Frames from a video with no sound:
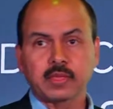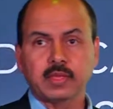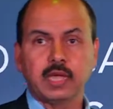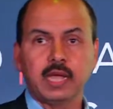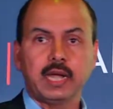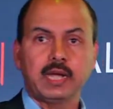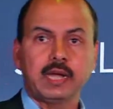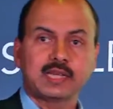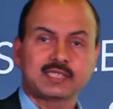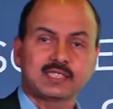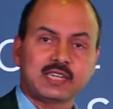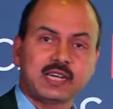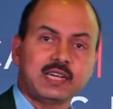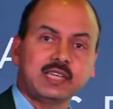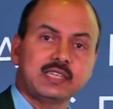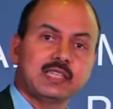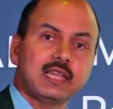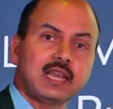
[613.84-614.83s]
and
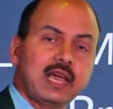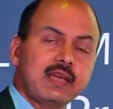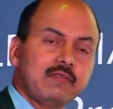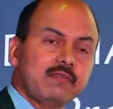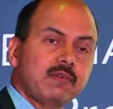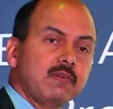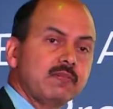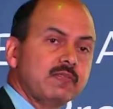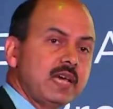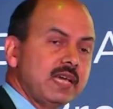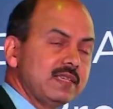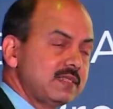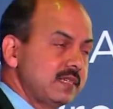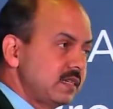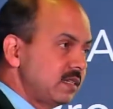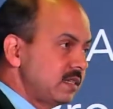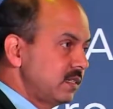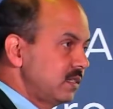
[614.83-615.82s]
extending the life of the
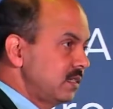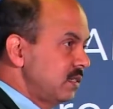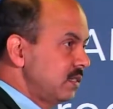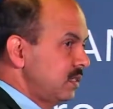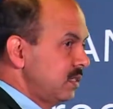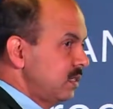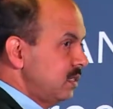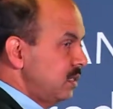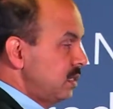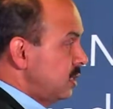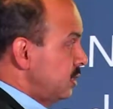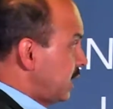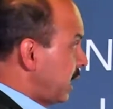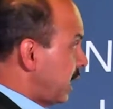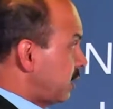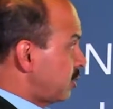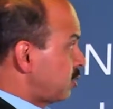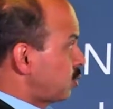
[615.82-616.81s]
asset.
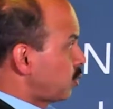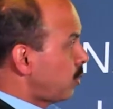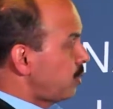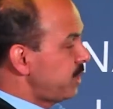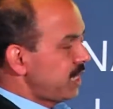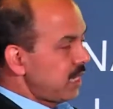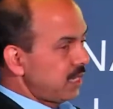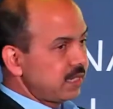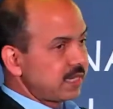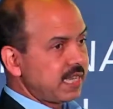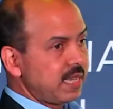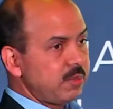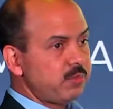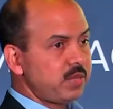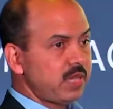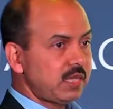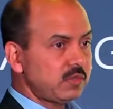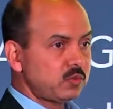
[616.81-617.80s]
There are so many other K
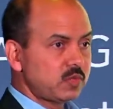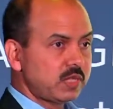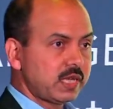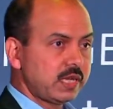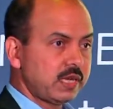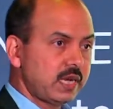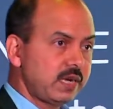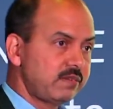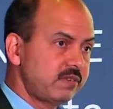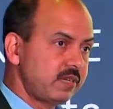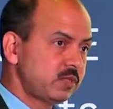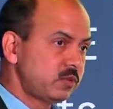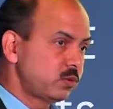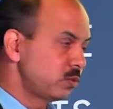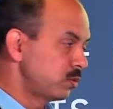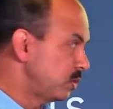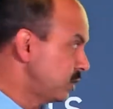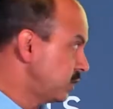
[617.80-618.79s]
P Is we can address
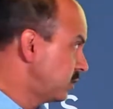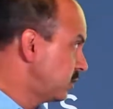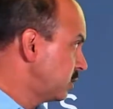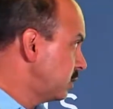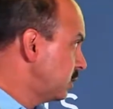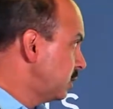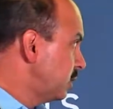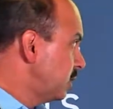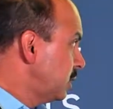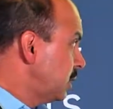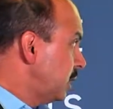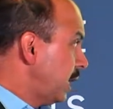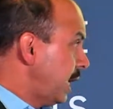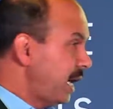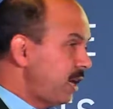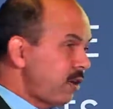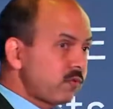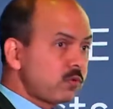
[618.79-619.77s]
through this.
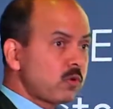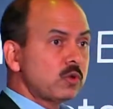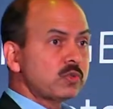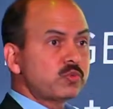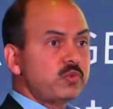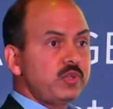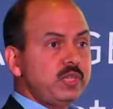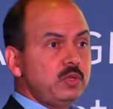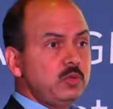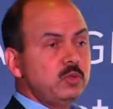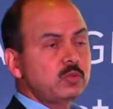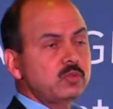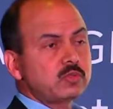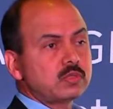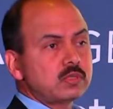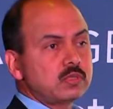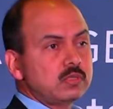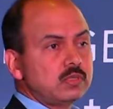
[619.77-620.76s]
And of course, we use
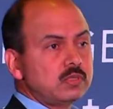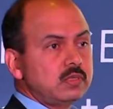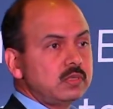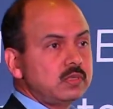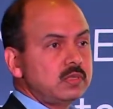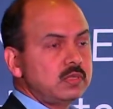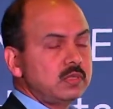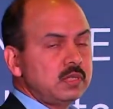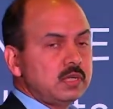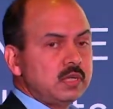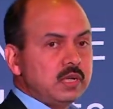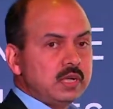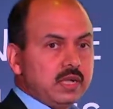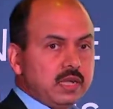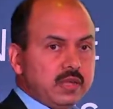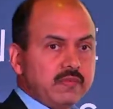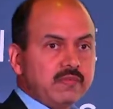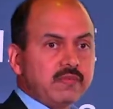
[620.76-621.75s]

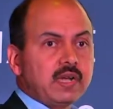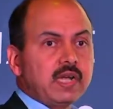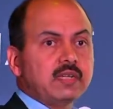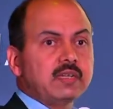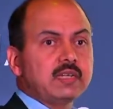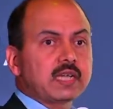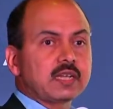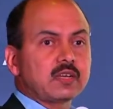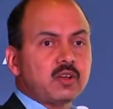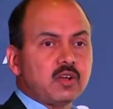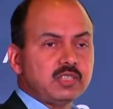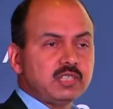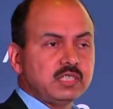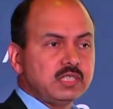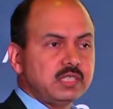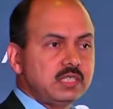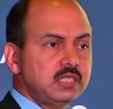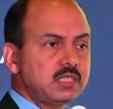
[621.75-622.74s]
different
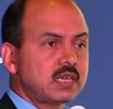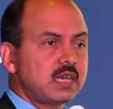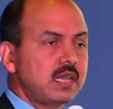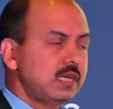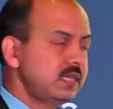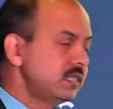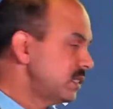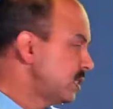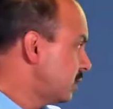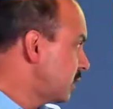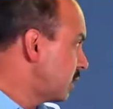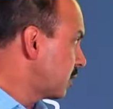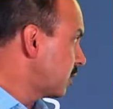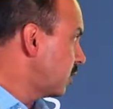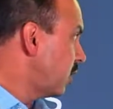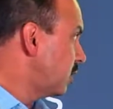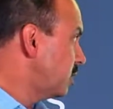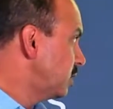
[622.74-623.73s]
technologies, digitalization
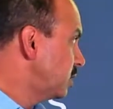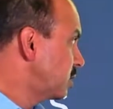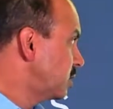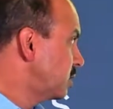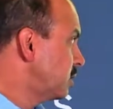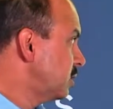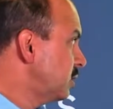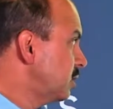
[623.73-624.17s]
technologies,